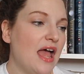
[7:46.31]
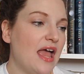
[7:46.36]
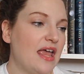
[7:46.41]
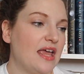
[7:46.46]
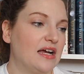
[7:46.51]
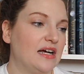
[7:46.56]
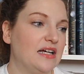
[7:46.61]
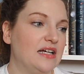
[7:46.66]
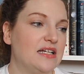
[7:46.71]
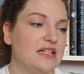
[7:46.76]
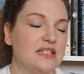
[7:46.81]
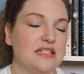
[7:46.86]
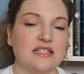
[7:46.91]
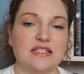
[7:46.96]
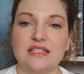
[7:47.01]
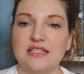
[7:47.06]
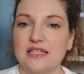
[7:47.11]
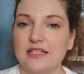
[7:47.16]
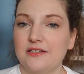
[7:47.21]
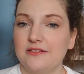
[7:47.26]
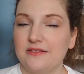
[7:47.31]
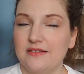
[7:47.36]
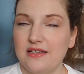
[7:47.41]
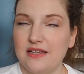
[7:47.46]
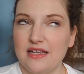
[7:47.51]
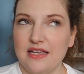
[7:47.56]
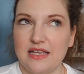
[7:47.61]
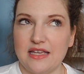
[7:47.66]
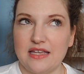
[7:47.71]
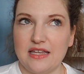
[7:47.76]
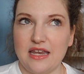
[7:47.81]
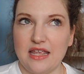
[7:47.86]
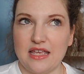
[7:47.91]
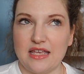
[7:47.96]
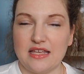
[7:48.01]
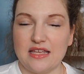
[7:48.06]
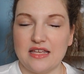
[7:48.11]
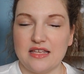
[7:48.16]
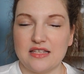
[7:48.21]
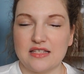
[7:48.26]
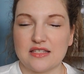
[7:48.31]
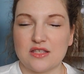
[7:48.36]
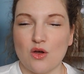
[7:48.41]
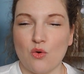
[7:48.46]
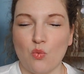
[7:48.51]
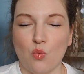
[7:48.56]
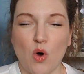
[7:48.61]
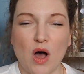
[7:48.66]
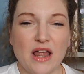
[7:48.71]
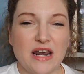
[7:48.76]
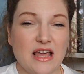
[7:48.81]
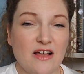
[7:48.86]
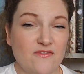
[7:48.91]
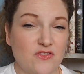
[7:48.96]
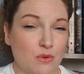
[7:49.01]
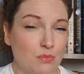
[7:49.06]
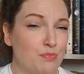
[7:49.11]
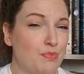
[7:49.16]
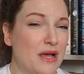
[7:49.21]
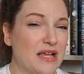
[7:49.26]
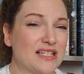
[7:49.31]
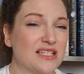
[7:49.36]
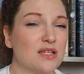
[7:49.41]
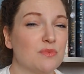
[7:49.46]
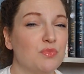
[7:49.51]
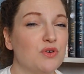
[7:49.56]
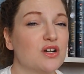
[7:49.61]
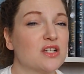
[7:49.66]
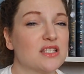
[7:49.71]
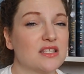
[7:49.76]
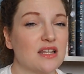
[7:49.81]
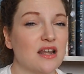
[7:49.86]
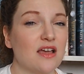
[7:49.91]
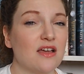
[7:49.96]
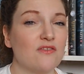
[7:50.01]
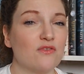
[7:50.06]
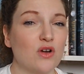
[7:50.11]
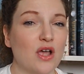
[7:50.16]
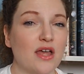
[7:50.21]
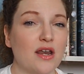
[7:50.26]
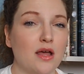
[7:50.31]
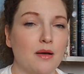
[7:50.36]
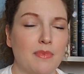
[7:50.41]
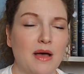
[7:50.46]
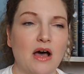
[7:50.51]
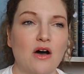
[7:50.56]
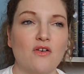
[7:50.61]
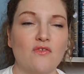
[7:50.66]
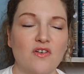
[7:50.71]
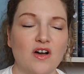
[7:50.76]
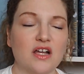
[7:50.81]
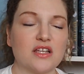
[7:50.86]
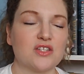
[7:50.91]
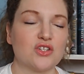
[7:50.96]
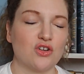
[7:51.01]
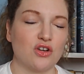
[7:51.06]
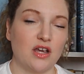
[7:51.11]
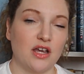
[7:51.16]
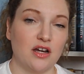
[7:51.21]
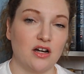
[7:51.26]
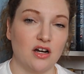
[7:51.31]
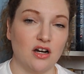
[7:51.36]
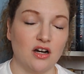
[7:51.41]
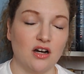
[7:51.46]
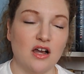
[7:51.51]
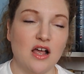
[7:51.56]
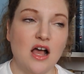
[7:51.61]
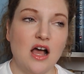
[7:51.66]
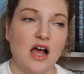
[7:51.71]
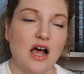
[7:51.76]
and it is one of the best books that I have read about foster care.